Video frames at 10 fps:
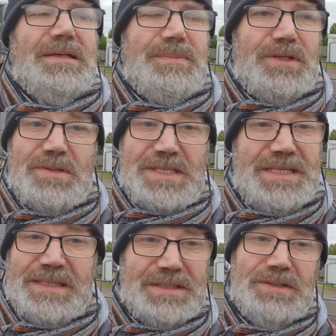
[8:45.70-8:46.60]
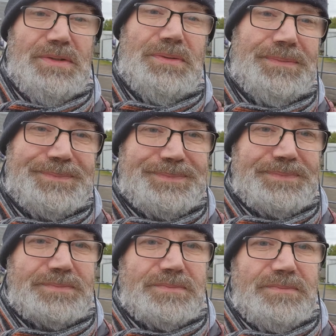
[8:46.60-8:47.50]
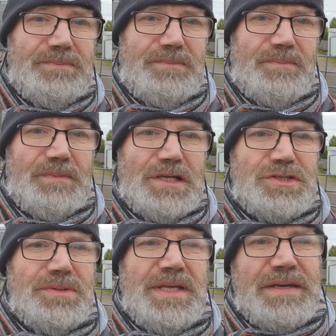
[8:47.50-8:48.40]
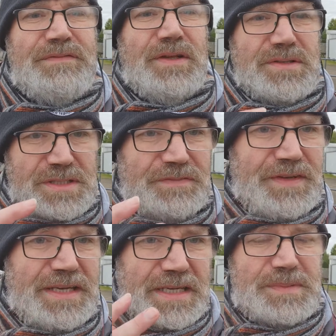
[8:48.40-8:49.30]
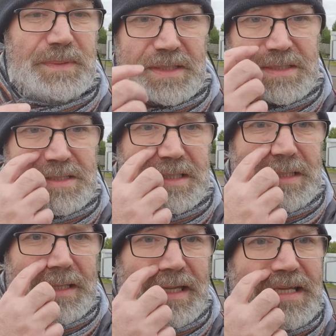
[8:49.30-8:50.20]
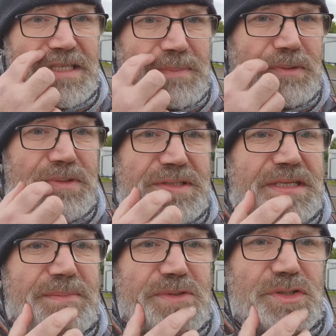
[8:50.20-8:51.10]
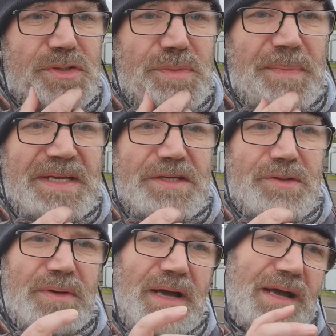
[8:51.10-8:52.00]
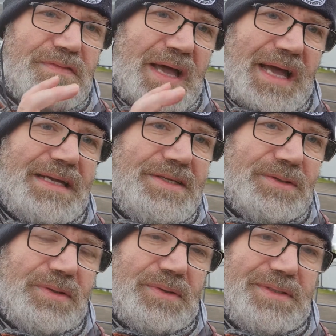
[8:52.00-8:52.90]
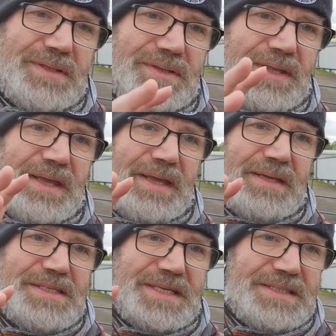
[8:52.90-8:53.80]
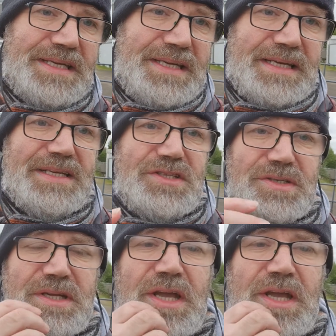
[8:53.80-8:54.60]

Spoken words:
because he didn't know. So the influx of various players into both teams who might not have a handle on the sectarian history